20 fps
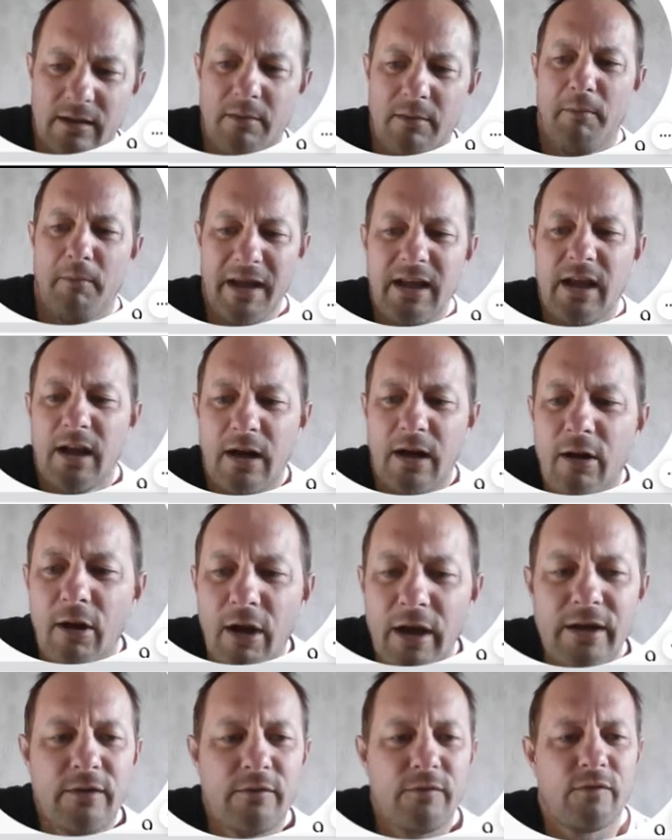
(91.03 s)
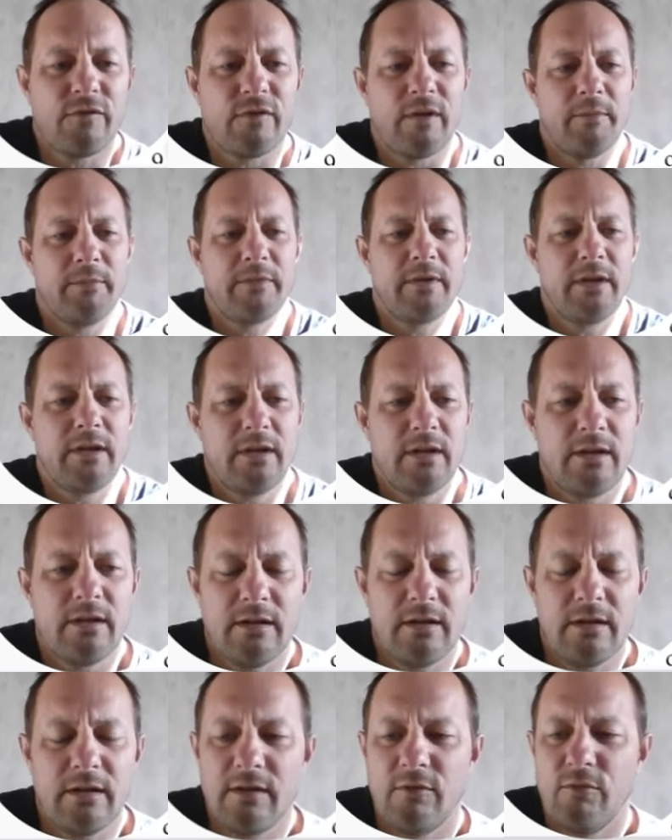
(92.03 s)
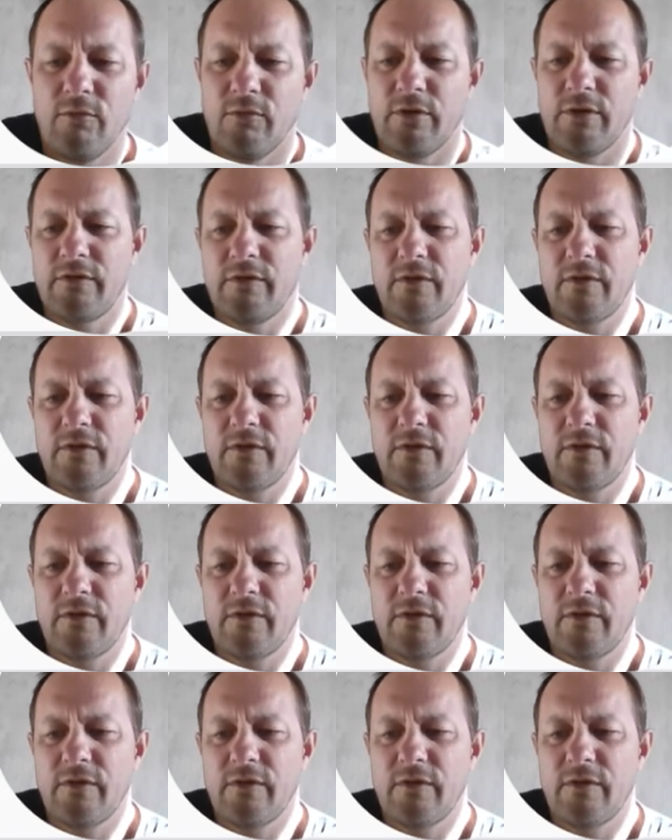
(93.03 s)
making light of something in order